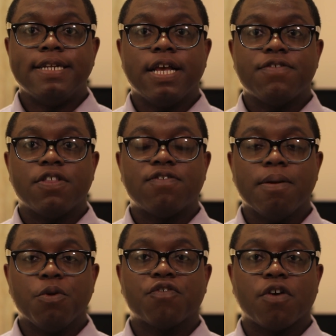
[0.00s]
I tested
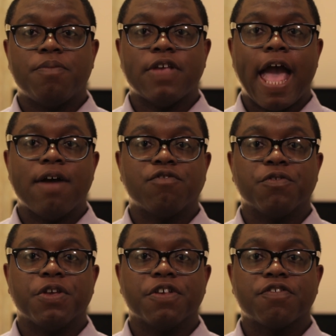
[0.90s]
several scripts
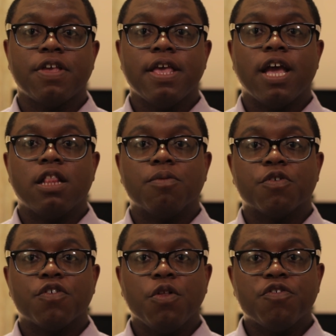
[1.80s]
after this, and the
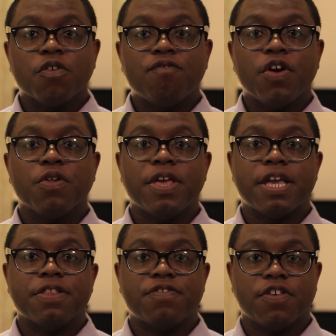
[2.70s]
results were
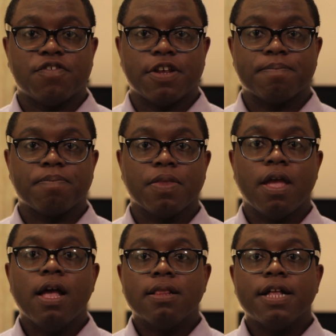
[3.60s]
fairly consistent.
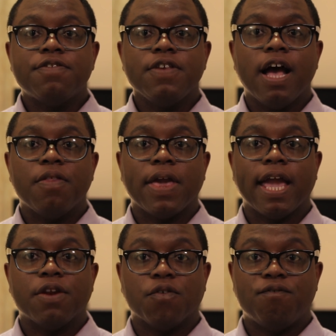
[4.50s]
Let's see how they
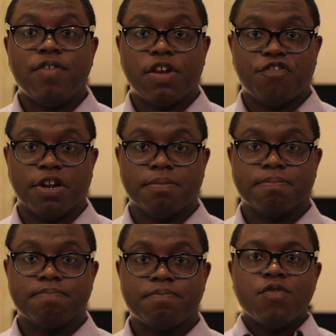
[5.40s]
handle fiction.
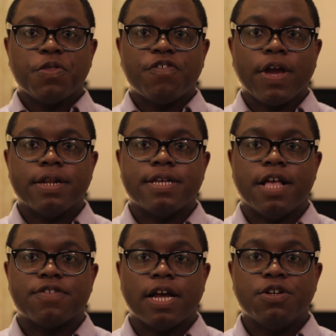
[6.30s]
For the second
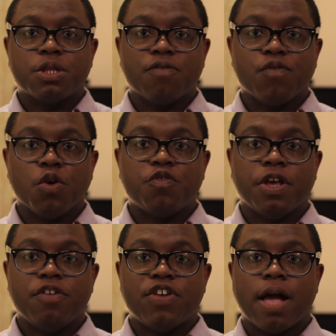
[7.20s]
test, I took the first
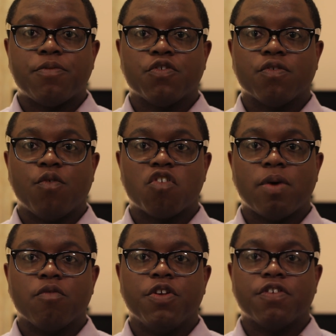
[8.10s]
10 chapters of one
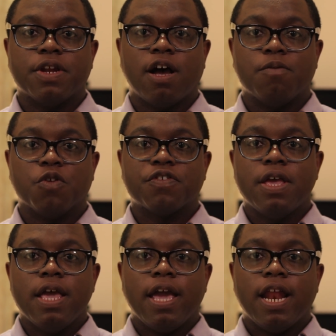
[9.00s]
of my recent novels,
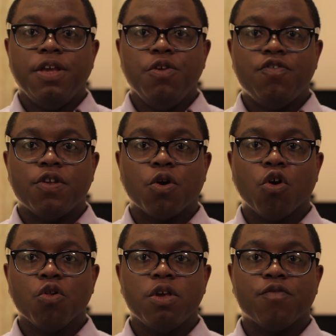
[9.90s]
and I used an
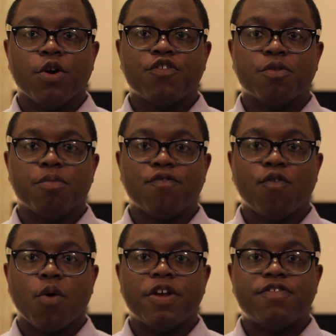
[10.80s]
early version
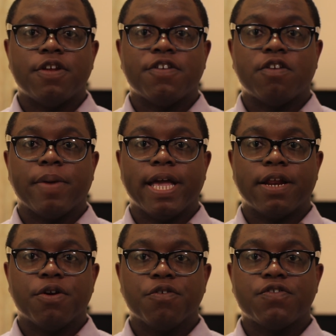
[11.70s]
before I sent it to my
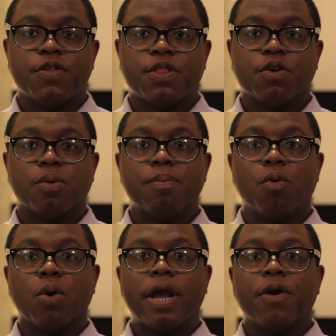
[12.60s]
editor so that there were
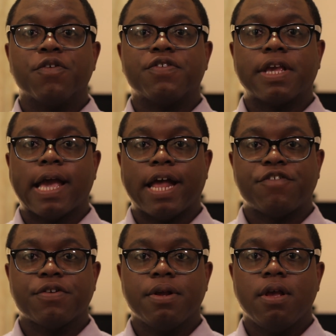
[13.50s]
more errors to
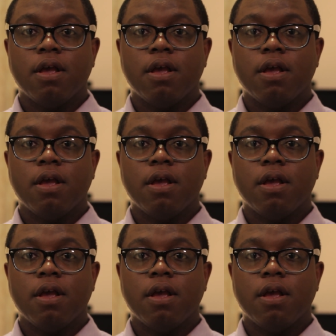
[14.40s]
catch.